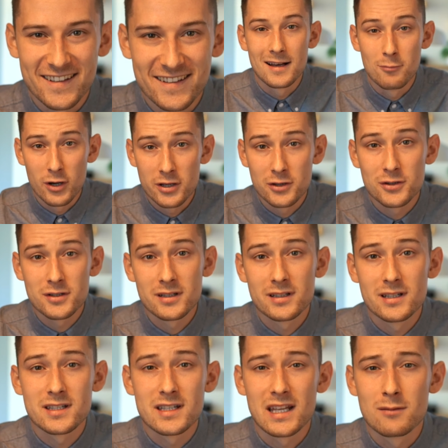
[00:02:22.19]
And by using
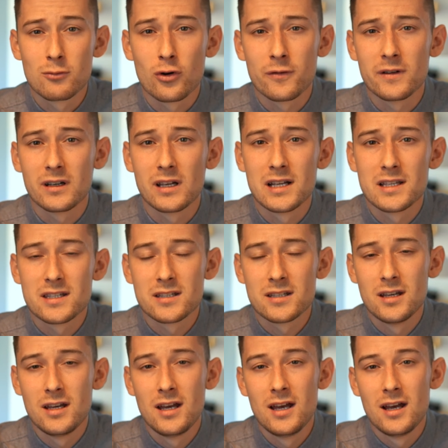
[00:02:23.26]
this anamorphic lens,
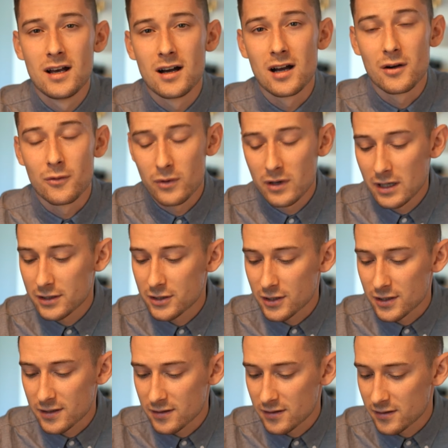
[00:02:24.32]
I really
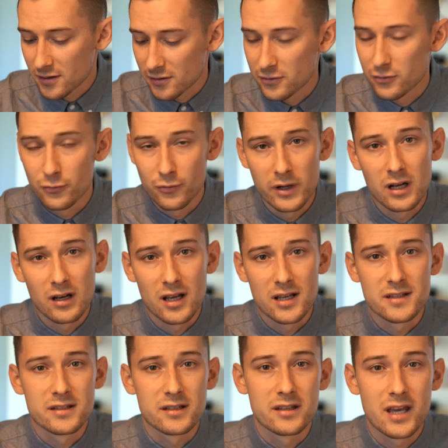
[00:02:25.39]
just started to realize
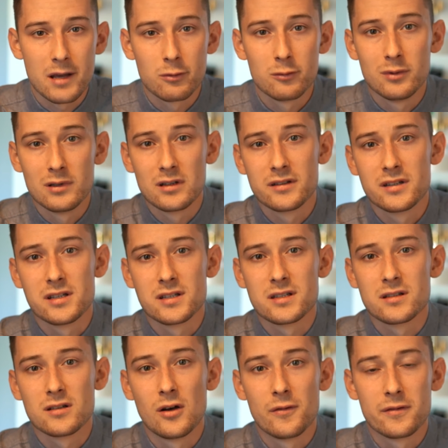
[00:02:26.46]
the capabilities
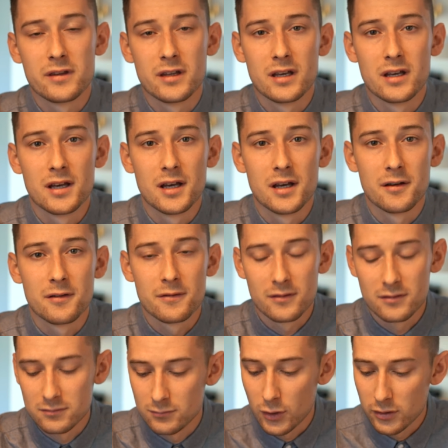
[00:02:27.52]
of the
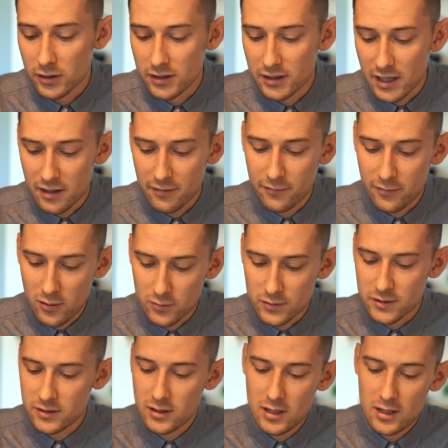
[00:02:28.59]
modern day
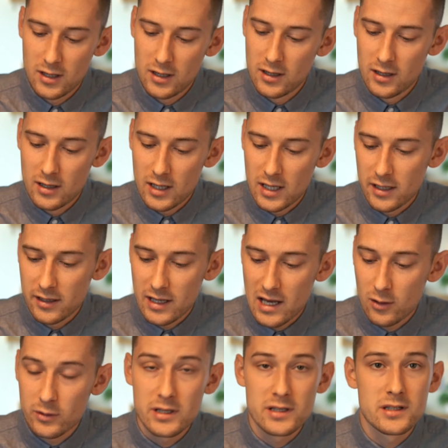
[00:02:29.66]
phones and
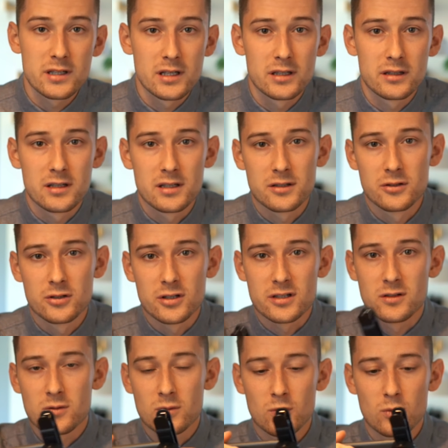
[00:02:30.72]
how easy it is to
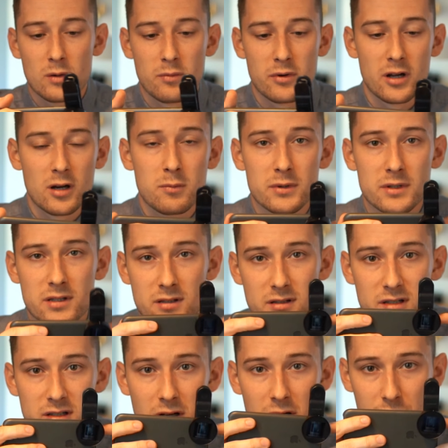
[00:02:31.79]
just whip it up and
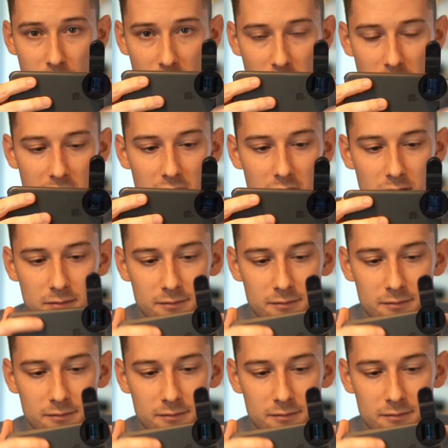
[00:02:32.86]
start recording.